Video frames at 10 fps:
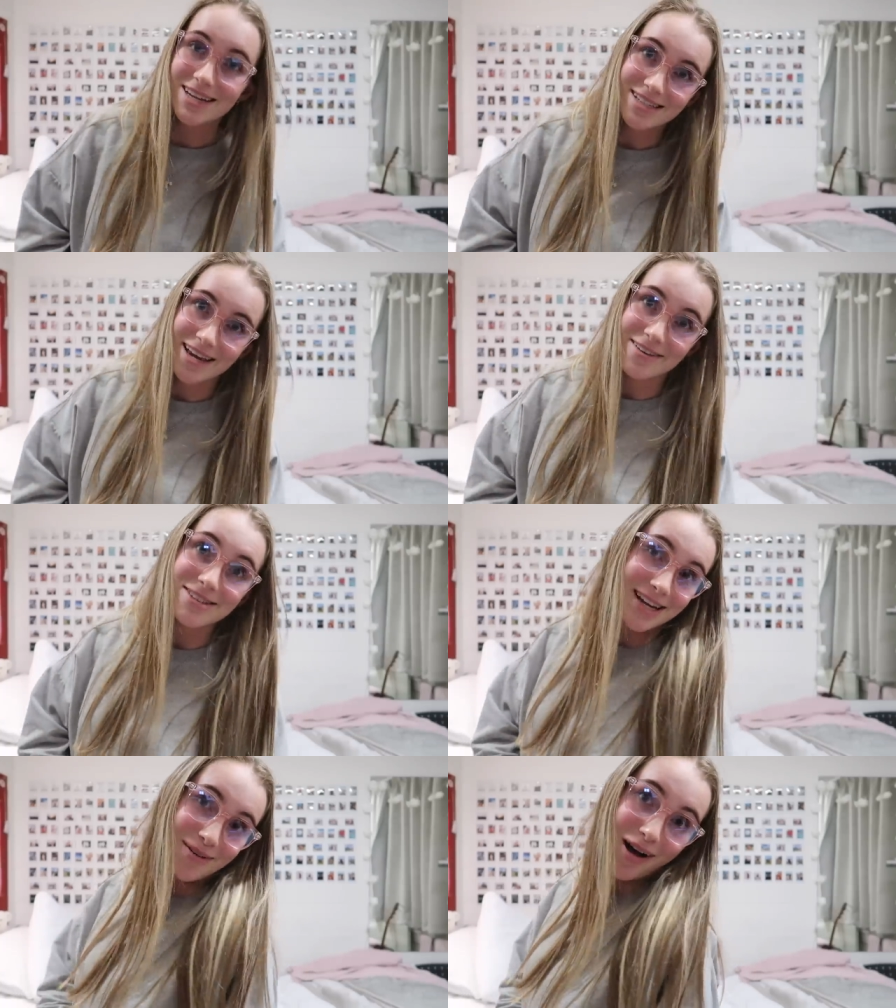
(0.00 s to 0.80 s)
stay safe,
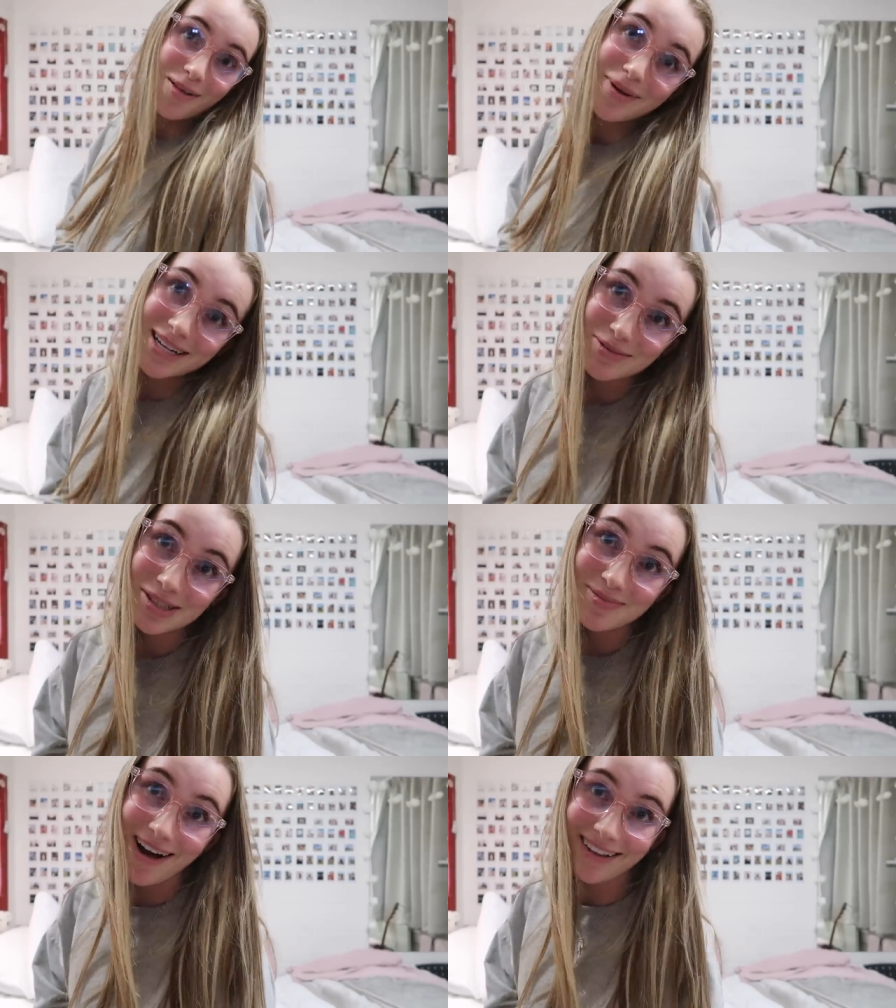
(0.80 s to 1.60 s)
stay well, make someone
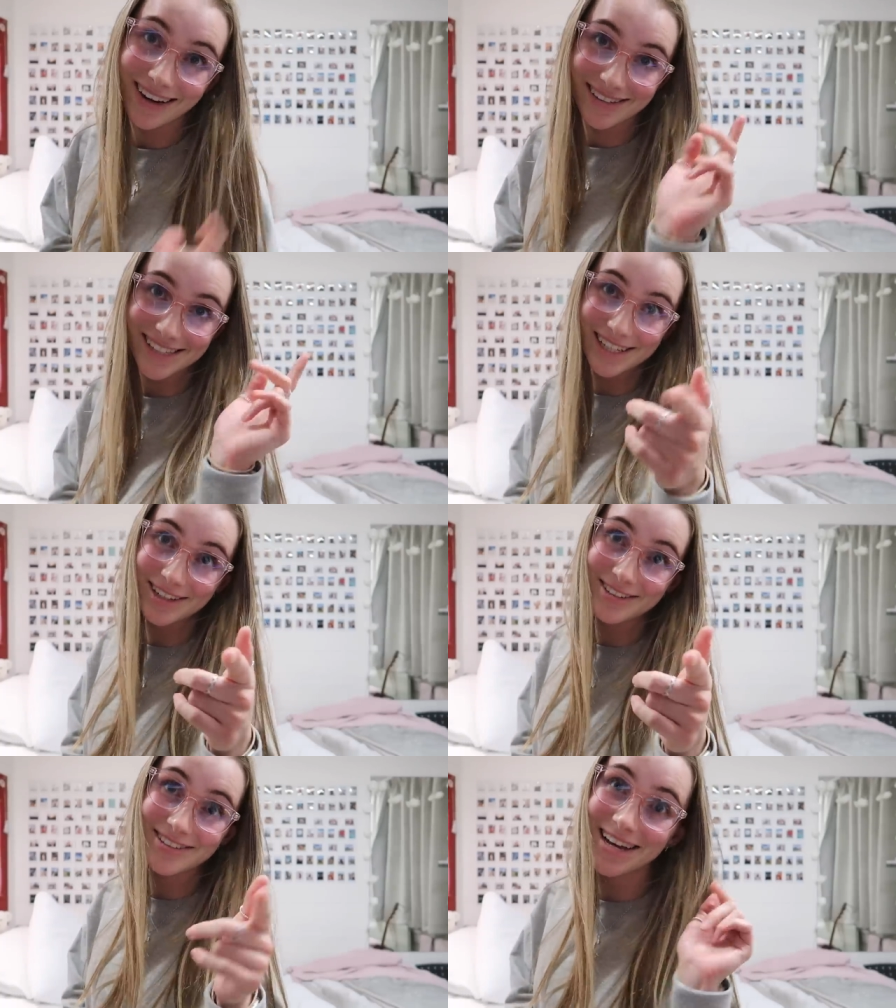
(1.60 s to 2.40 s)
smile, and I'll see
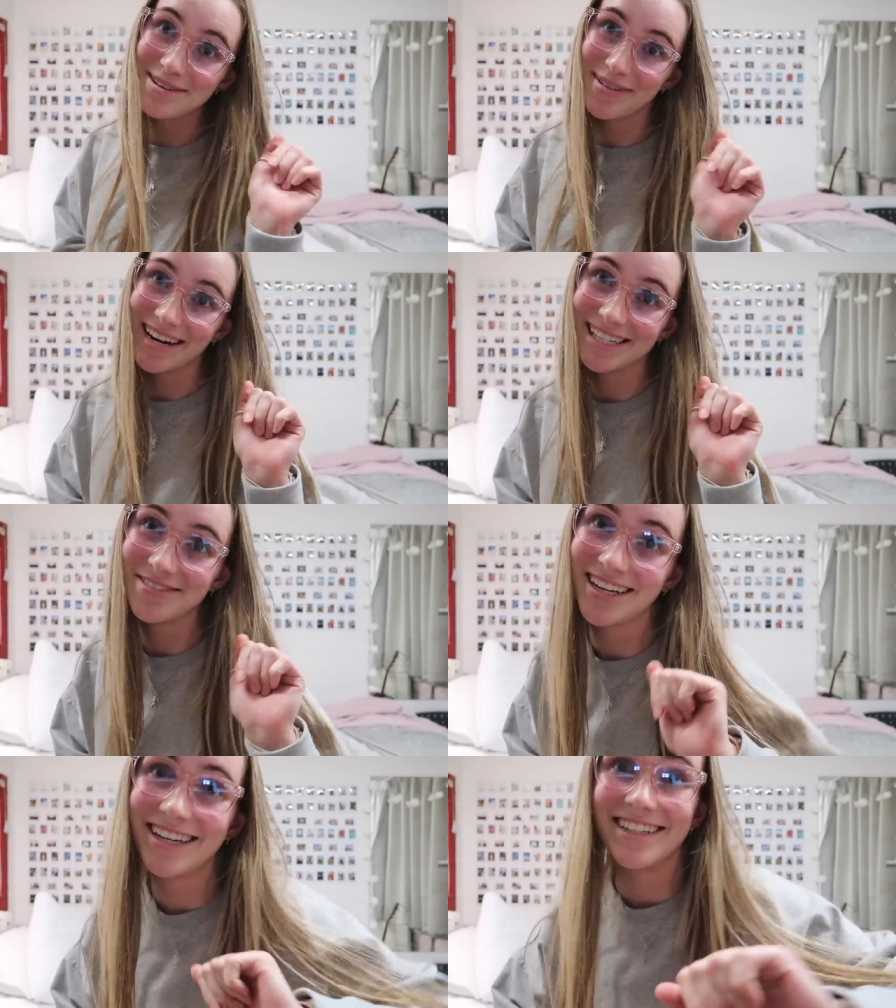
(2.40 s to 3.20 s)
you in my next
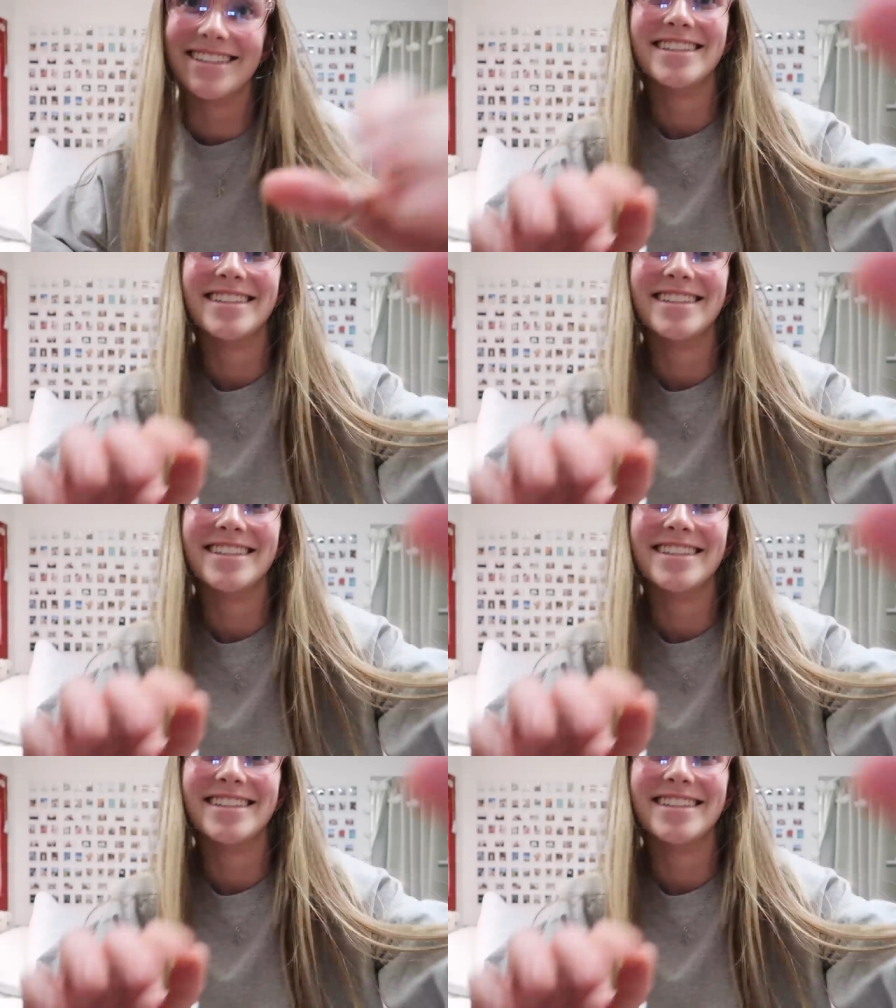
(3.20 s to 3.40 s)
video.